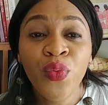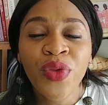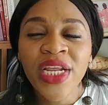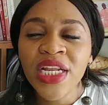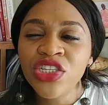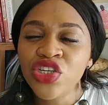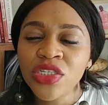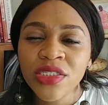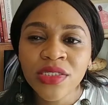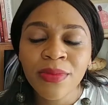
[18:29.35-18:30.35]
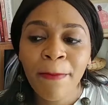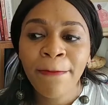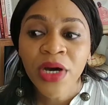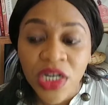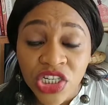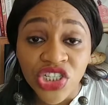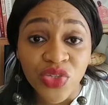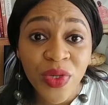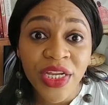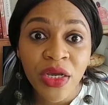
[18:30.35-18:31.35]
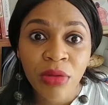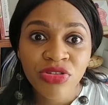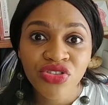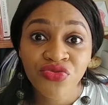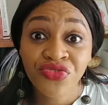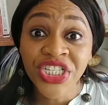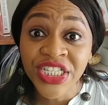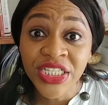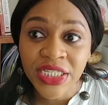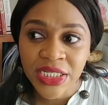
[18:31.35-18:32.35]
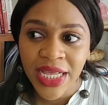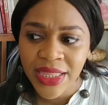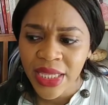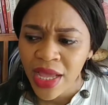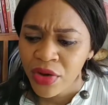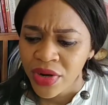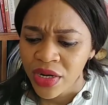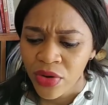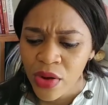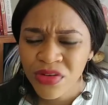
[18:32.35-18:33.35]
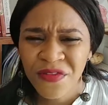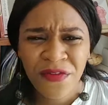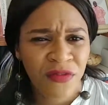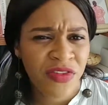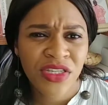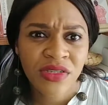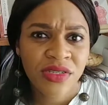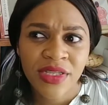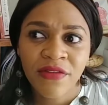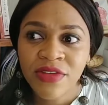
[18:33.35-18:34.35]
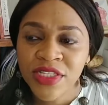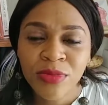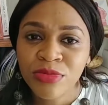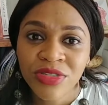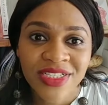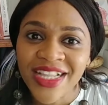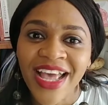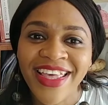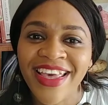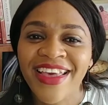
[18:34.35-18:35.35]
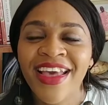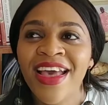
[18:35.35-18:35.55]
really just pushed when it comes to reading, and I think I read around 15 to 17 that year.